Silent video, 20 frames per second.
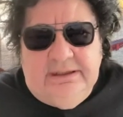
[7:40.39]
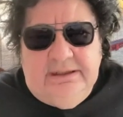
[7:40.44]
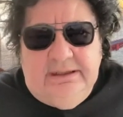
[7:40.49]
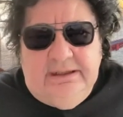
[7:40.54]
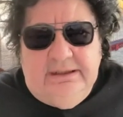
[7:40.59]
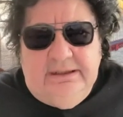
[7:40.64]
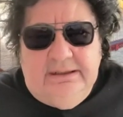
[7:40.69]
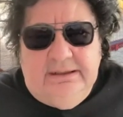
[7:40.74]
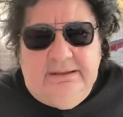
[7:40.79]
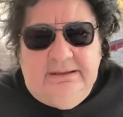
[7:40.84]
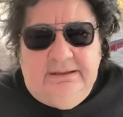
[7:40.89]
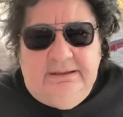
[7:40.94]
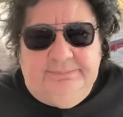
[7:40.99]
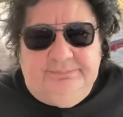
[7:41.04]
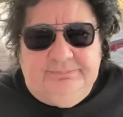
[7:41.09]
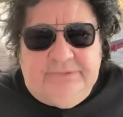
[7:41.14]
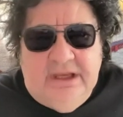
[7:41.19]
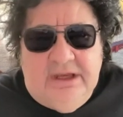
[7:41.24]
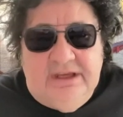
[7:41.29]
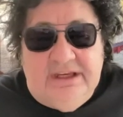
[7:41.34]

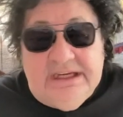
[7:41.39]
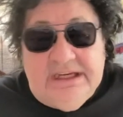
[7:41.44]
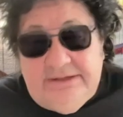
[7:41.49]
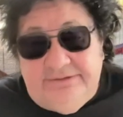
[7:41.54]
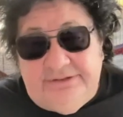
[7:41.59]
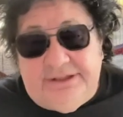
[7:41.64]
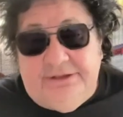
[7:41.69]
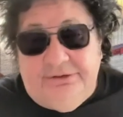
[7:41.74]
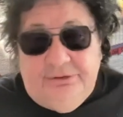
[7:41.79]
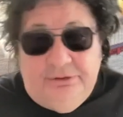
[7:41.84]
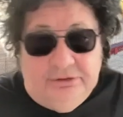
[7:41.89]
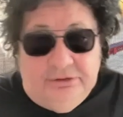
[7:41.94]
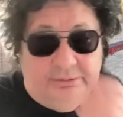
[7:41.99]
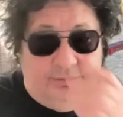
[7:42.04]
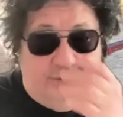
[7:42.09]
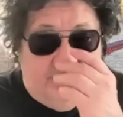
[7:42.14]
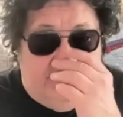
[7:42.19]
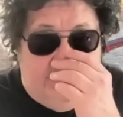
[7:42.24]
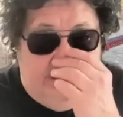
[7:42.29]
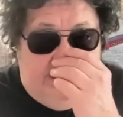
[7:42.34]
even a
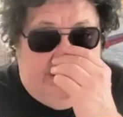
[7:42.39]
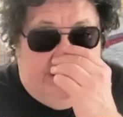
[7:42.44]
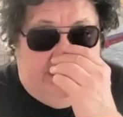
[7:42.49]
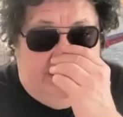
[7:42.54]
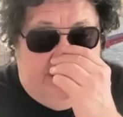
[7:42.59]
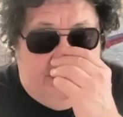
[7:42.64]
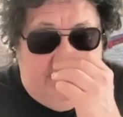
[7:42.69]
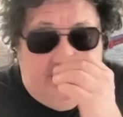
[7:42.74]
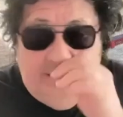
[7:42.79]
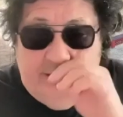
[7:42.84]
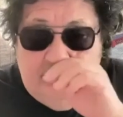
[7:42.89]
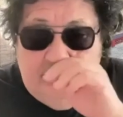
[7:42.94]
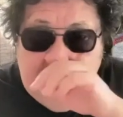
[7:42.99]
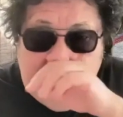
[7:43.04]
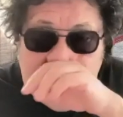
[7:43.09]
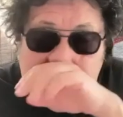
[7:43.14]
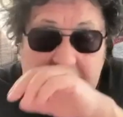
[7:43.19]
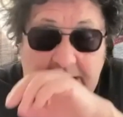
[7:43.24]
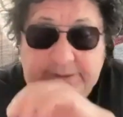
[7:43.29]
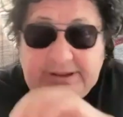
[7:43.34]
normal gig,
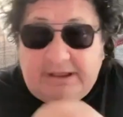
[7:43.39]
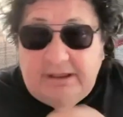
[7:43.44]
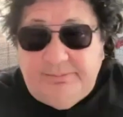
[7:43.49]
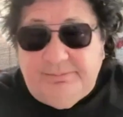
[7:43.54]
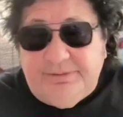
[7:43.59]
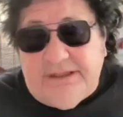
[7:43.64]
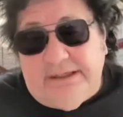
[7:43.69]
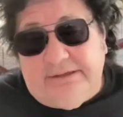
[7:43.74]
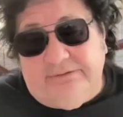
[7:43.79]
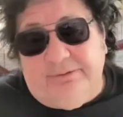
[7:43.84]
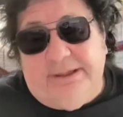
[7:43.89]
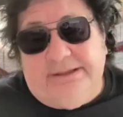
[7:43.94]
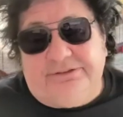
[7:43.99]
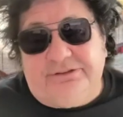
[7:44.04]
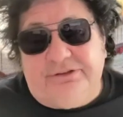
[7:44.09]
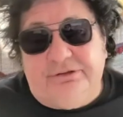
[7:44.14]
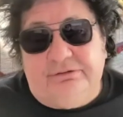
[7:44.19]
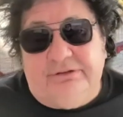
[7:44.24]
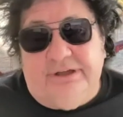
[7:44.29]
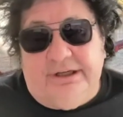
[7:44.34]
well, I mean, I'm playing for about
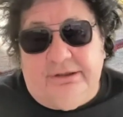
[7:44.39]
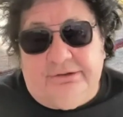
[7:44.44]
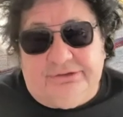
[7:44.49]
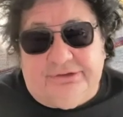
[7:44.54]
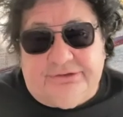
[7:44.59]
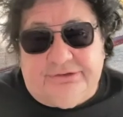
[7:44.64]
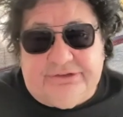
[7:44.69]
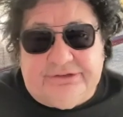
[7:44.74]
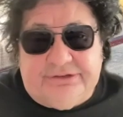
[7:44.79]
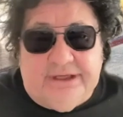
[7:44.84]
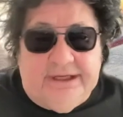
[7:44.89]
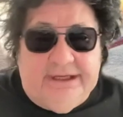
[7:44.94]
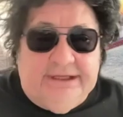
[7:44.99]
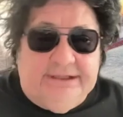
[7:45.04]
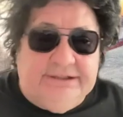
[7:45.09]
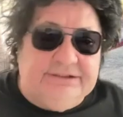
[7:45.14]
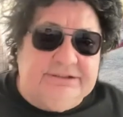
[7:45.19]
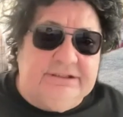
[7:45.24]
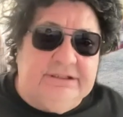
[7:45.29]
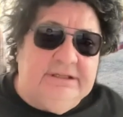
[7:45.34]
2 hours on
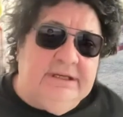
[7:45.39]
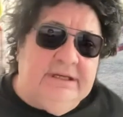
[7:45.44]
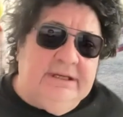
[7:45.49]
stage,